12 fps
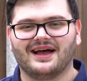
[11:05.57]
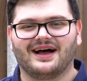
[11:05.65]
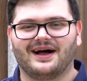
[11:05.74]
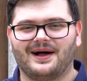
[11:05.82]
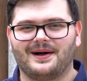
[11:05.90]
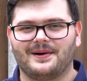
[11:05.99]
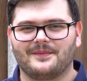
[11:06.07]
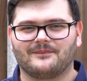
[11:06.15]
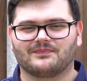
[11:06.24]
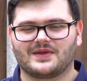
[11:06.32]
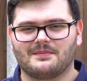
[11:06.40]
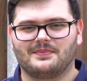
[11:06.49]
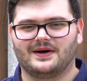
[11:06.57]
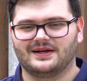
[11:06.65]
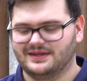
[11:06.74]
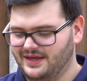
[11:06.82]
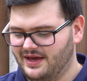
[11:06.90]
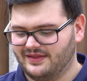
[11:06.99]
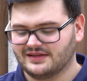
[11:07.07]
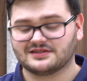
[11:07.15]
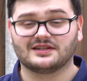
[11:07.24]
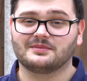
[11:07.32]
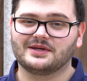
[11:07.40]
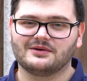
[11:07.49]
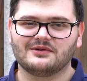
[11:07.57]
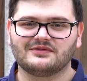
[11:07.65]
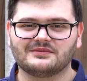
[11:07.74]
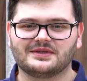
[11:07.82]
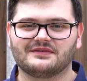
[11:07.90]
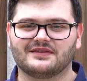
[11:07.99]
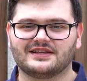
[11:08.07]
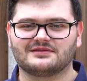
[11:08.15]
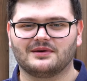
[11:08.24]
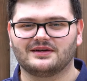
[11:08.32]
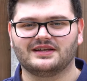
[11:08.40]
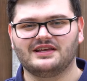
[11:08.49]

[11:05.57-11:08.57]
But yeah, that's going to be all for me for this one.